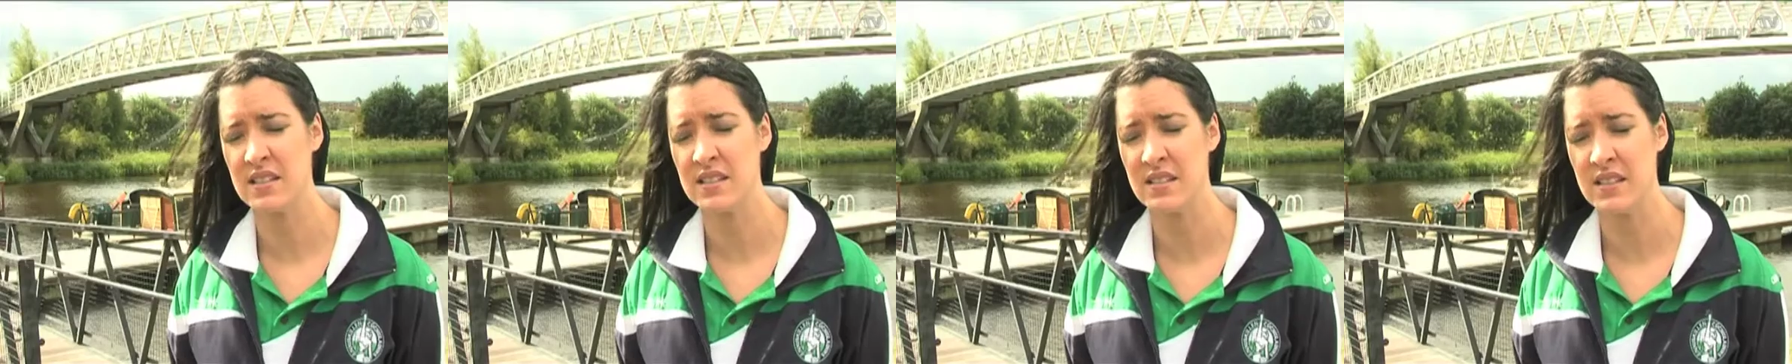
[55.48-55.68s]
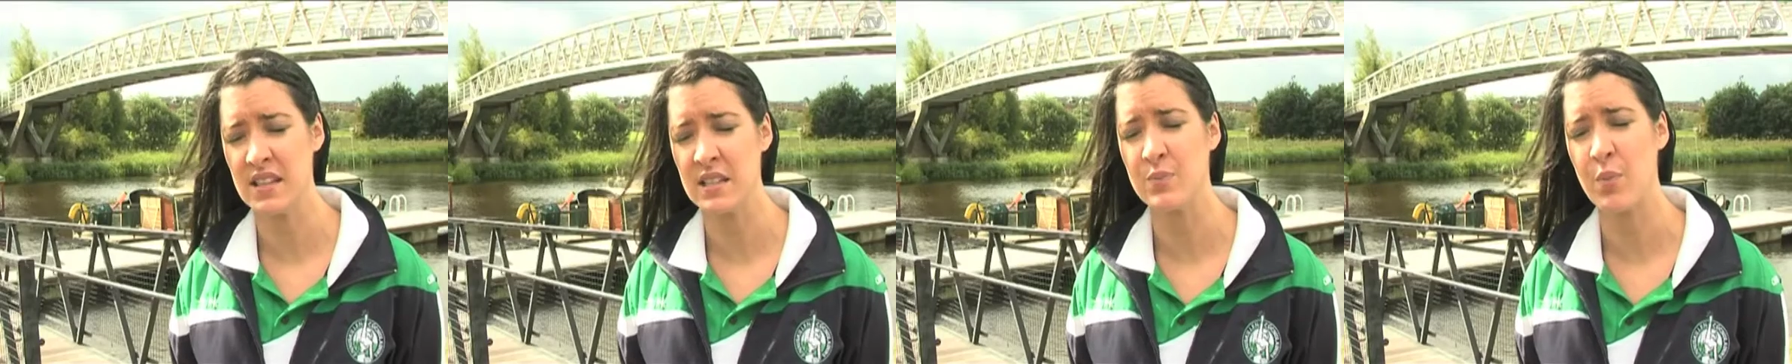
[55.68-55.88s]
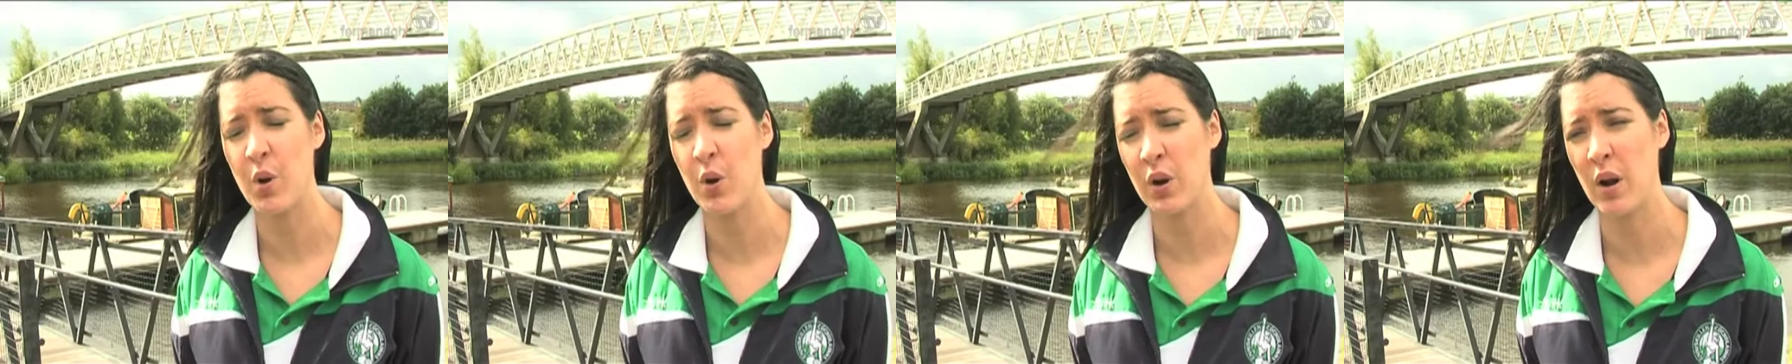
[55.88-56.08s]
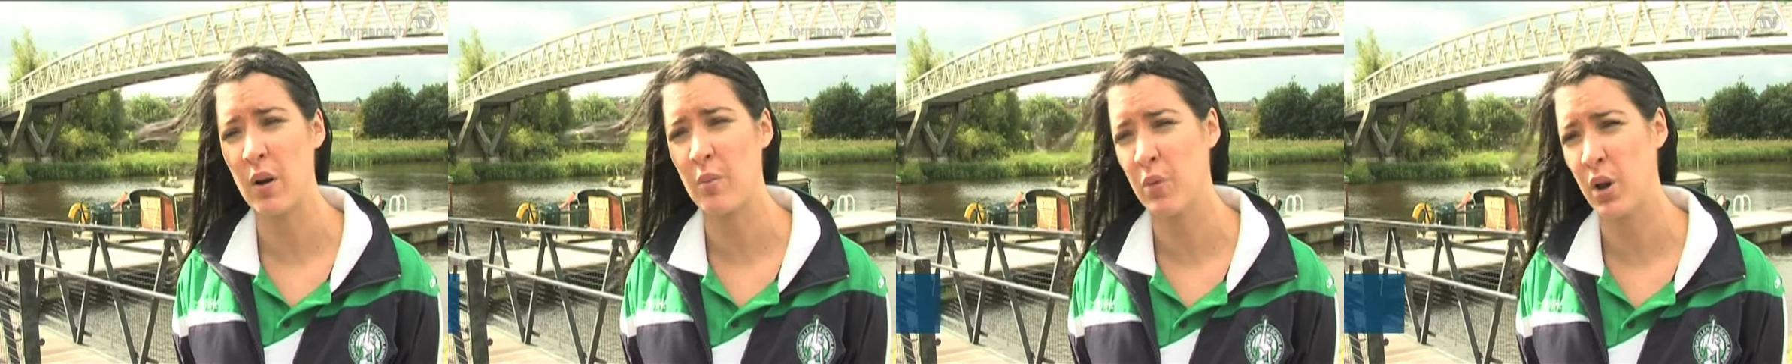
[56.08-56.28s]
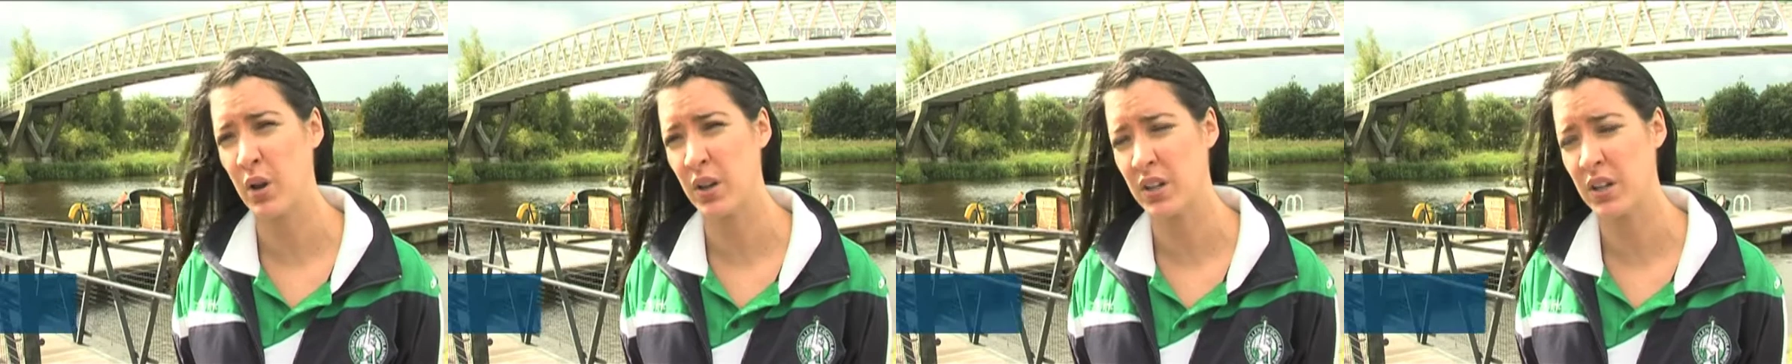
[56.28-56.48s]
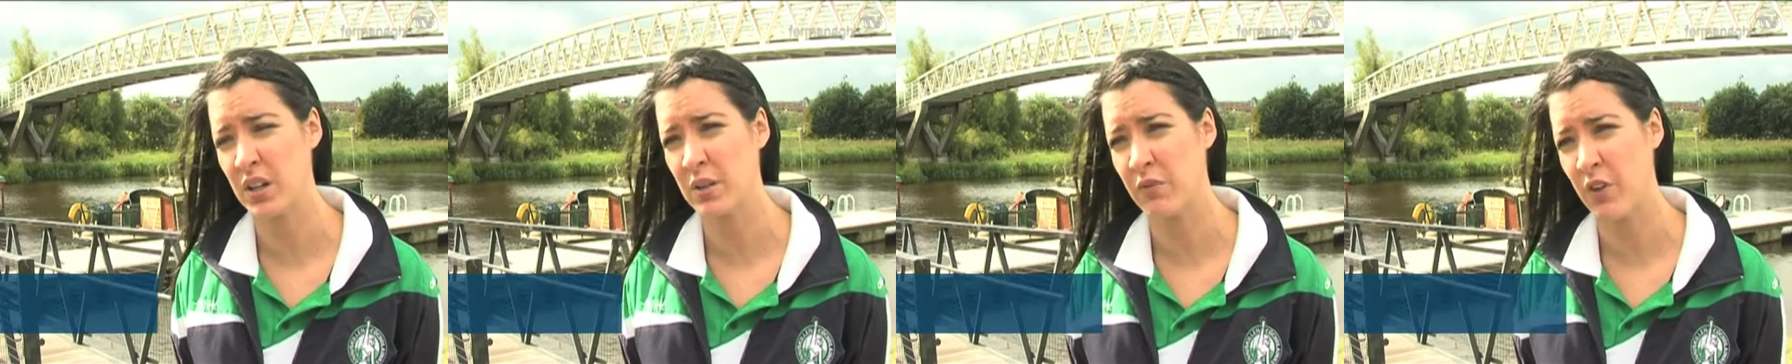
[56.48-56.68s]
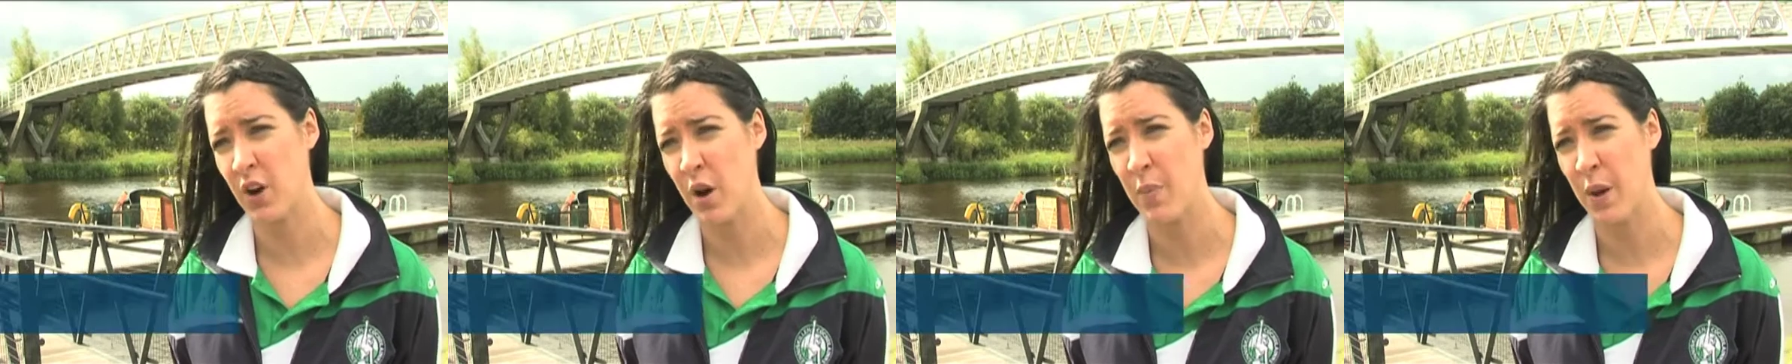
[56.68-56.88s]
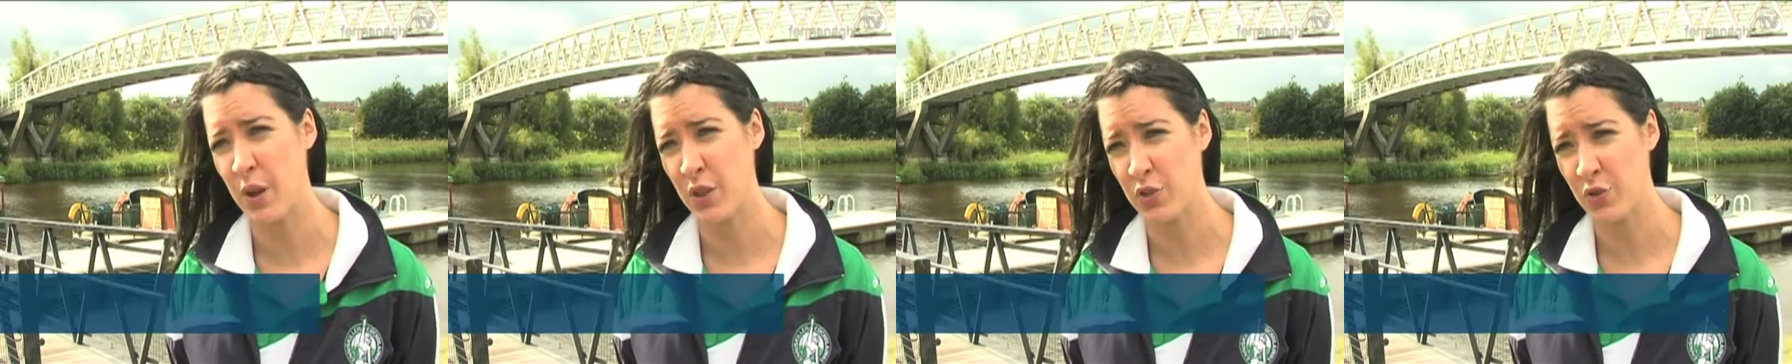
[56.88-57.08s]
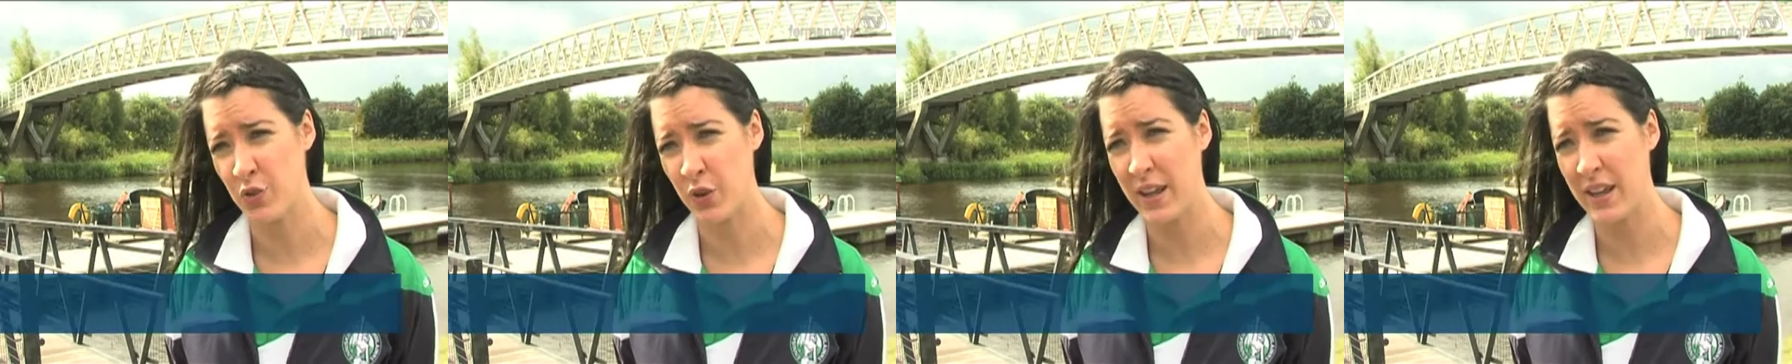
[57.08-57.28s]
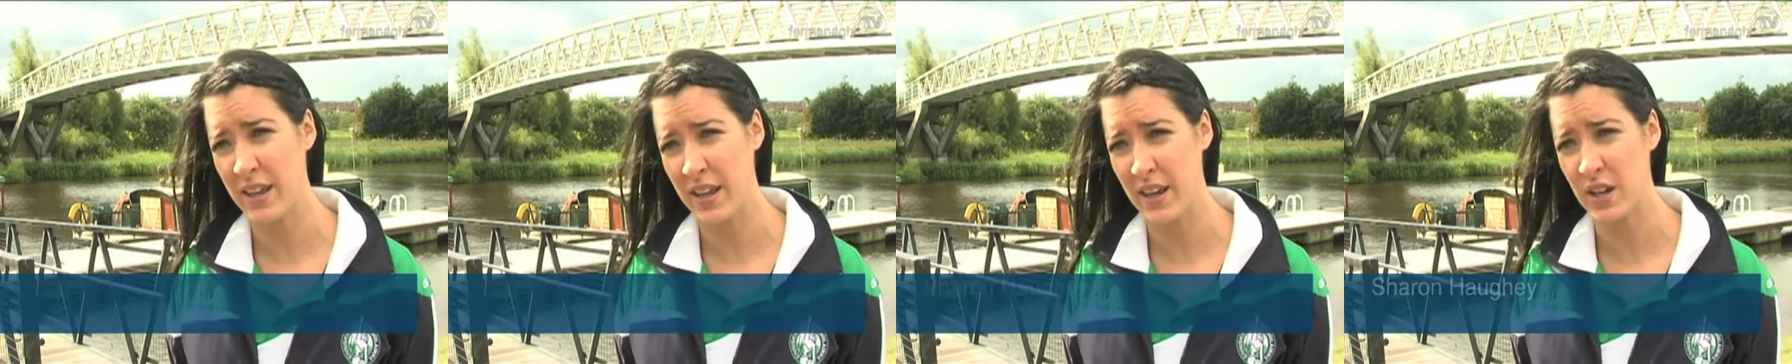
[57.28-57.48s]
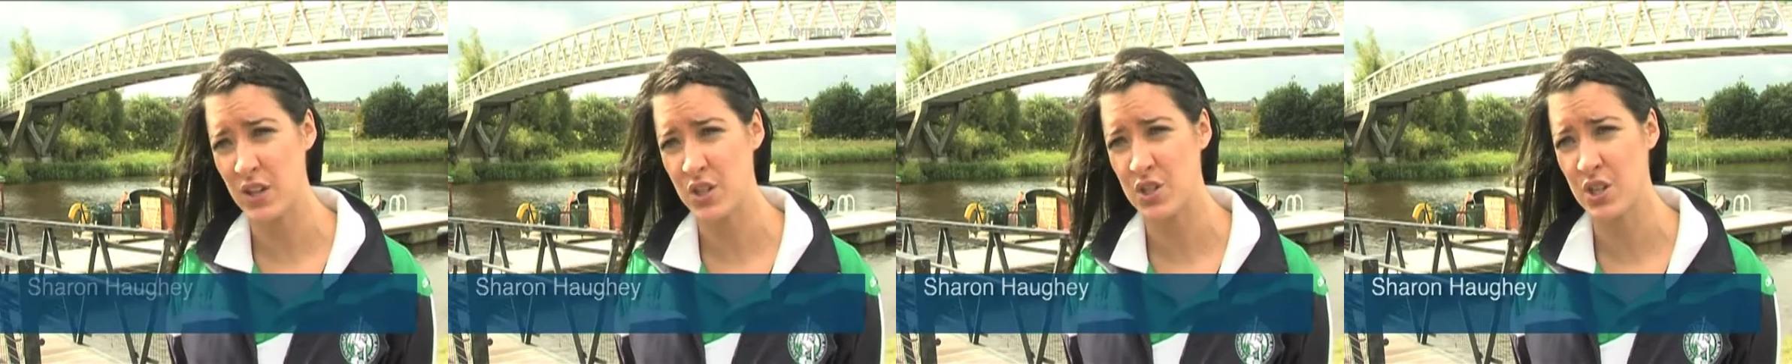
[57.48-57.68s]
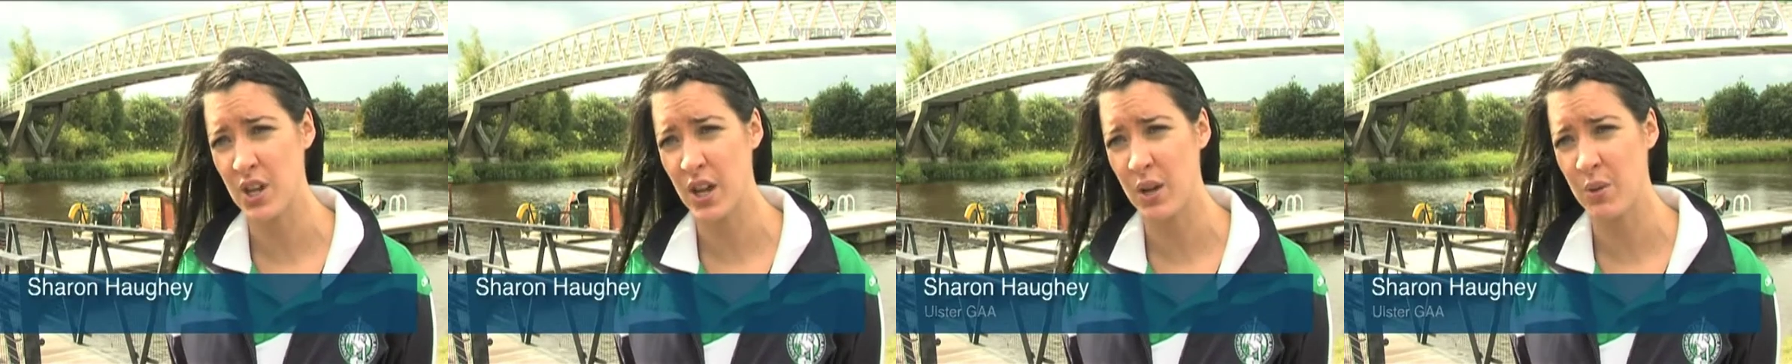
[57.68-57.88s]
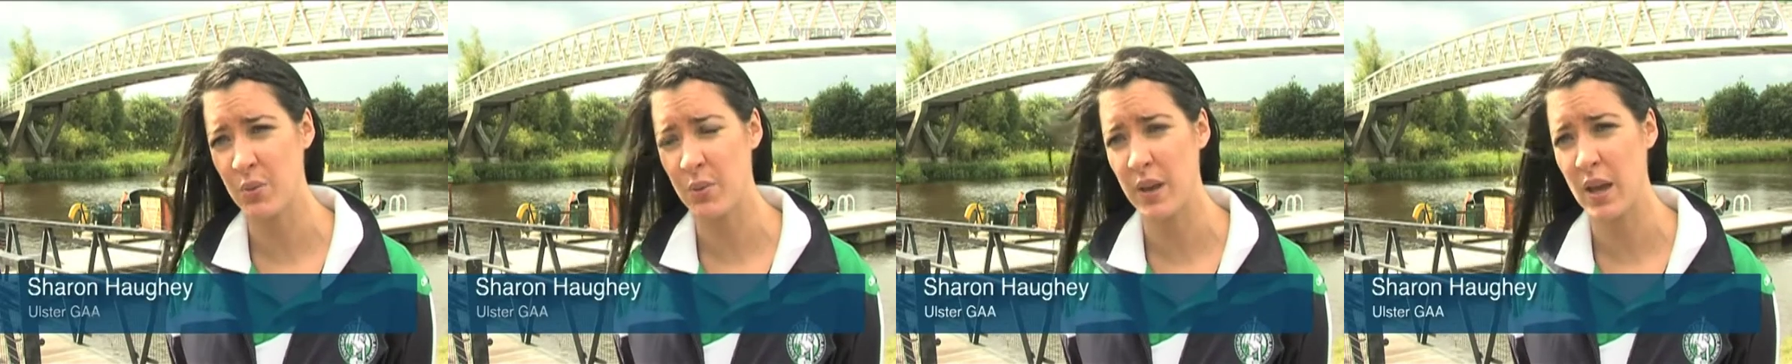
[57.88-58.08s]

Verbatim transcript: this programme running for about three years now.